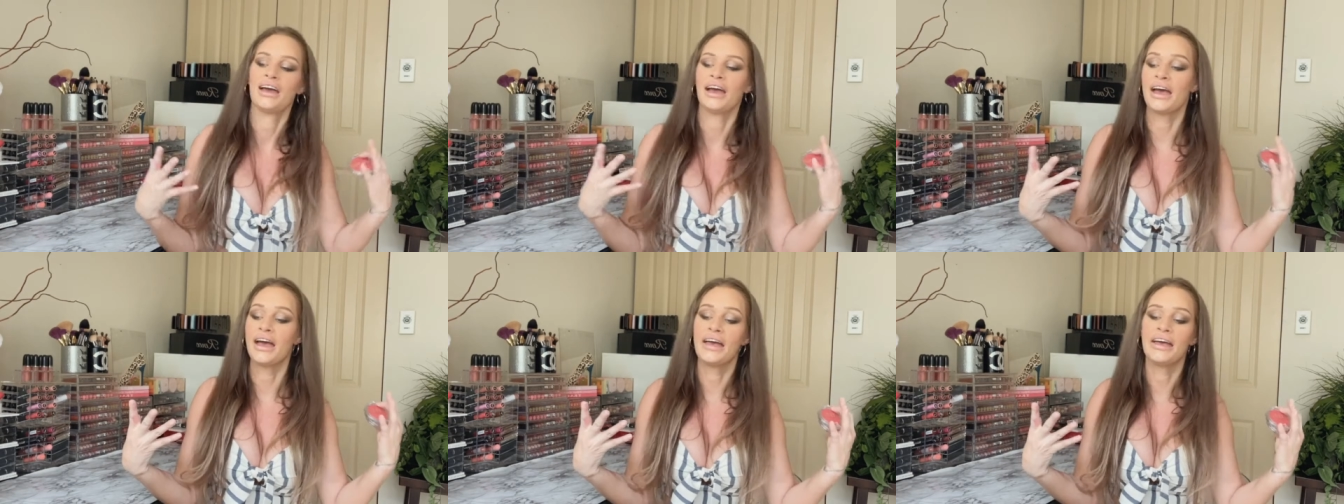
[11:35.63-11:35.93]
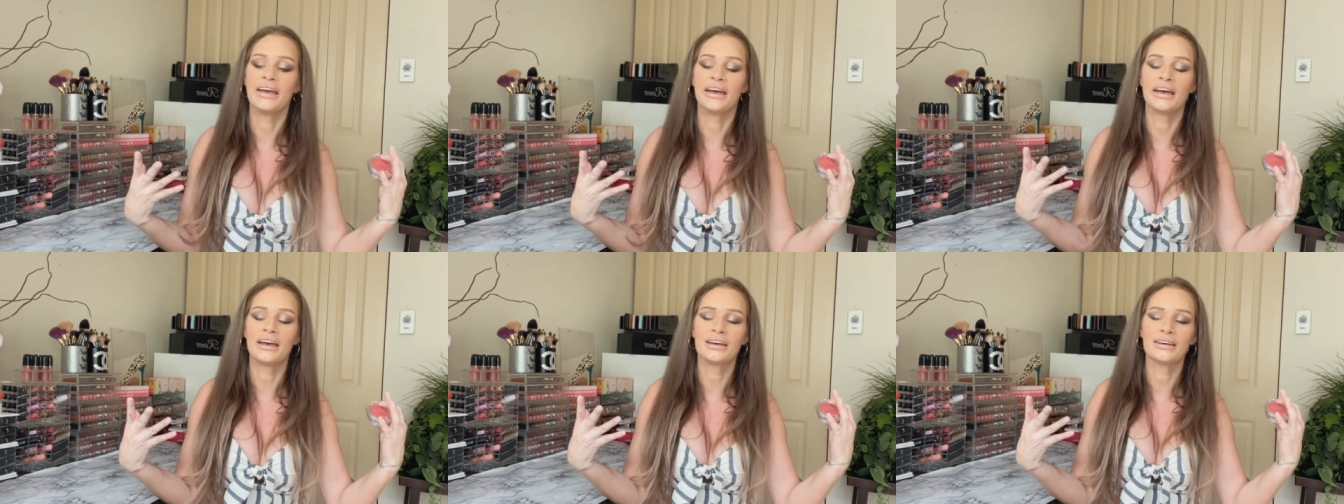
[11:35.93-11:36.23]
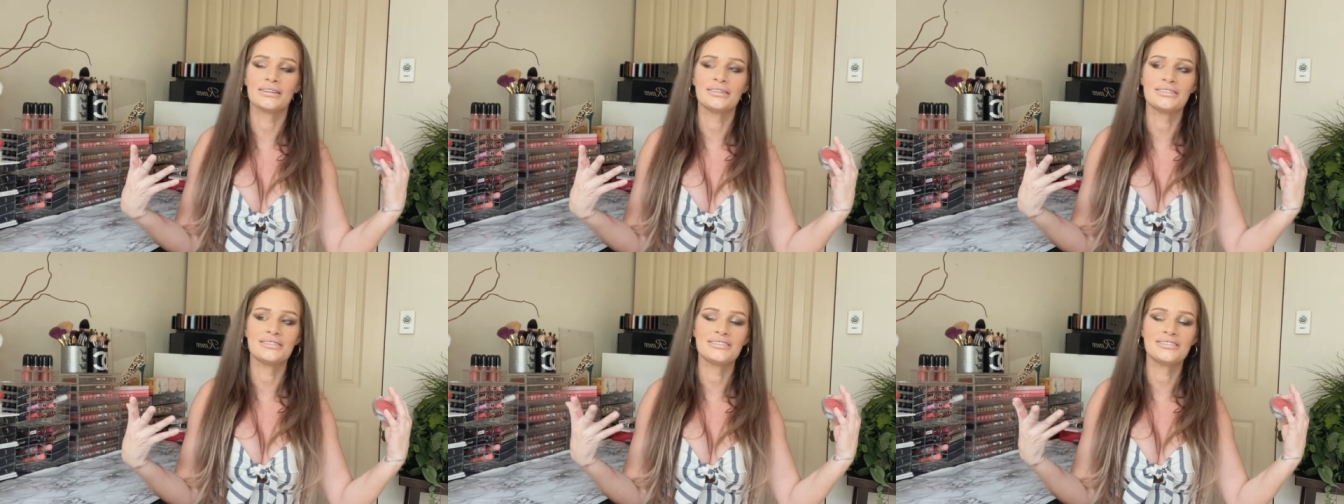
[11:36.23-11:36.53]

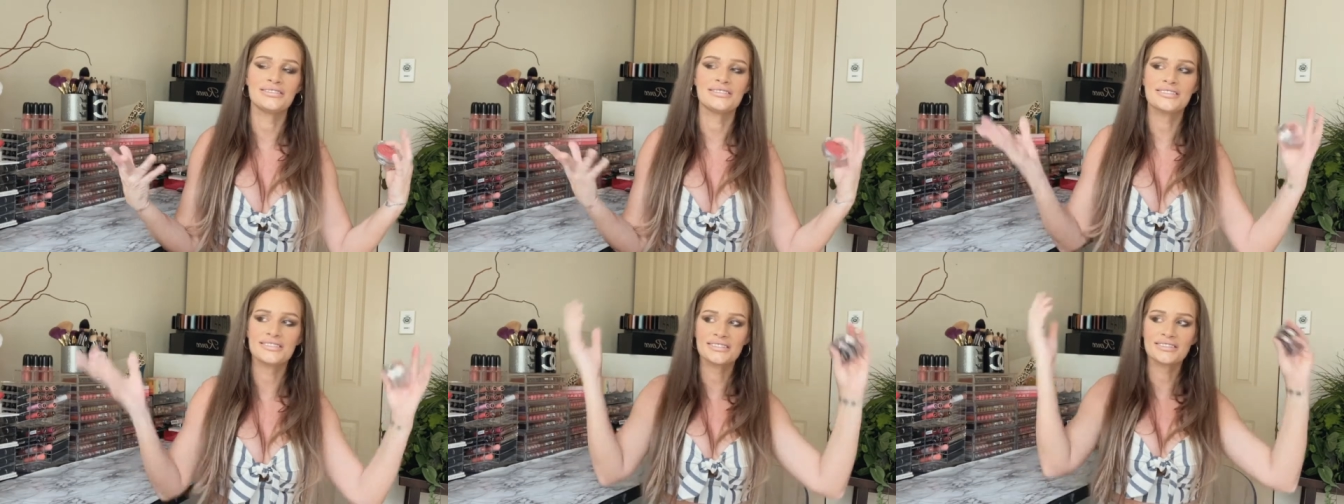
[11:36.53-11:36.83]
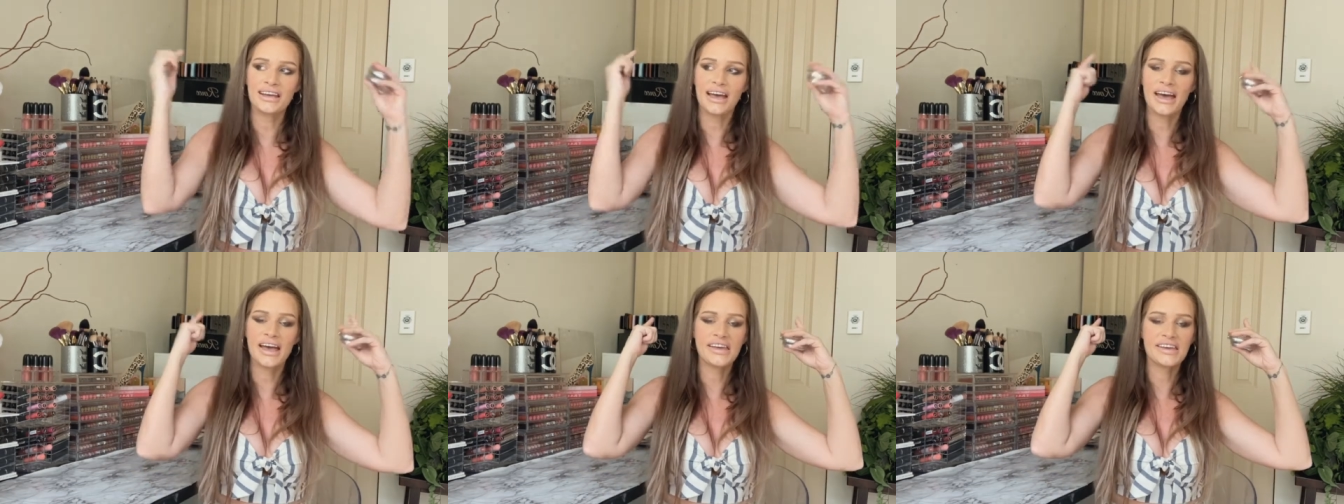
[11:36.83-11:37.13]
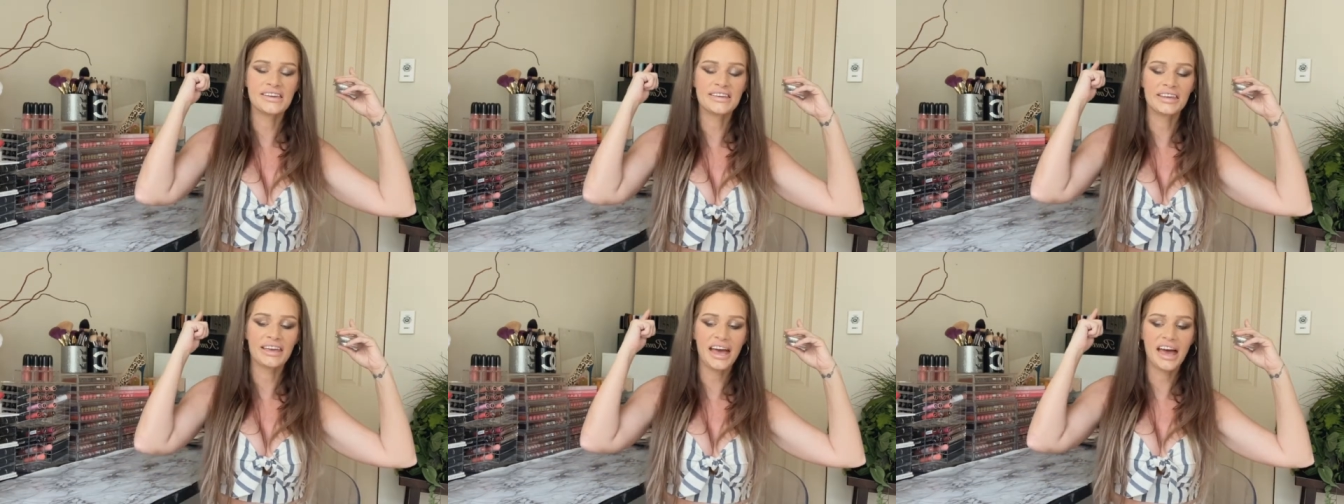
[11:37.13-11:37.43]
and I
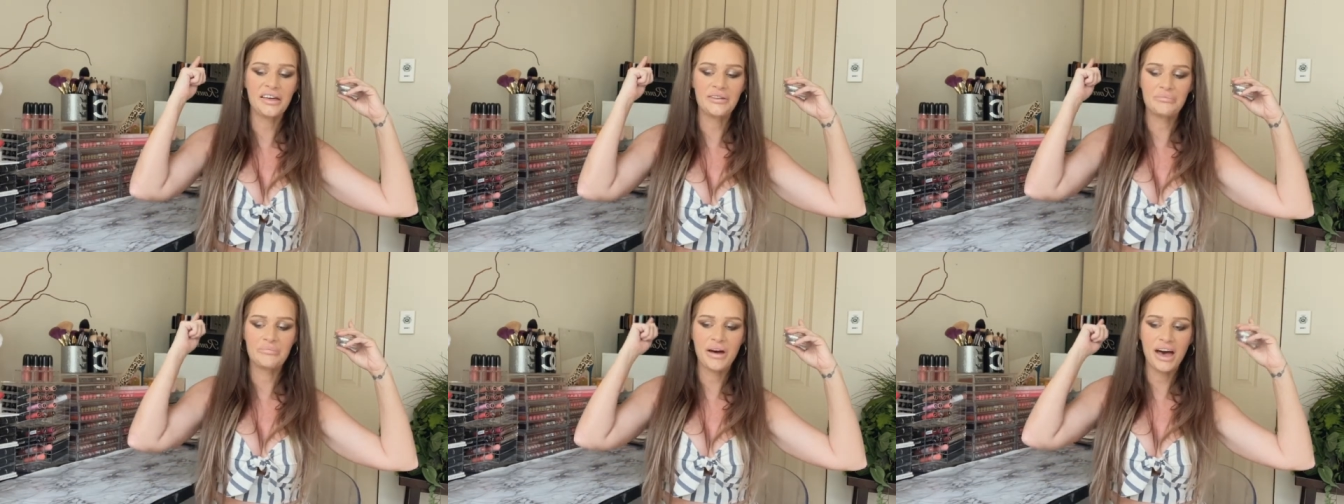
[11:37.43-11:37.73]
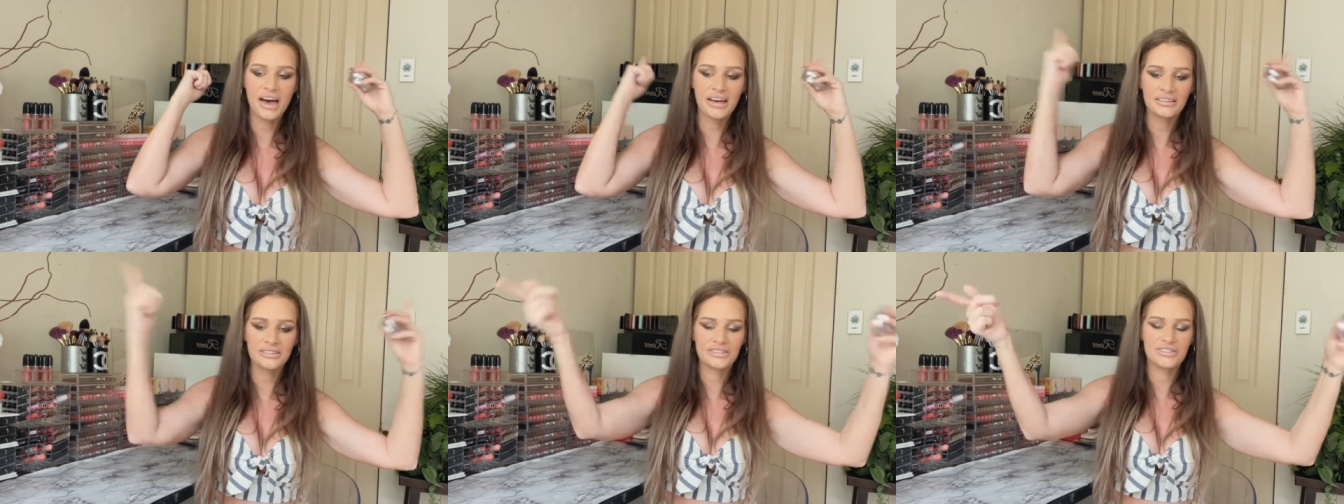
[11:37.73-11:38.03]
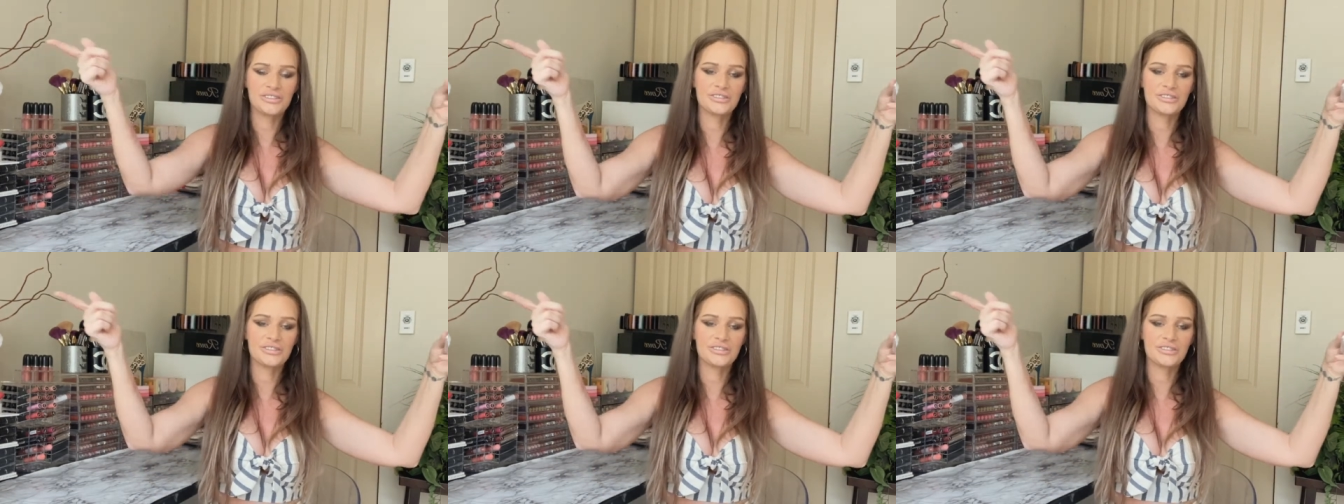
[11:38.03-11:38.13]
can get back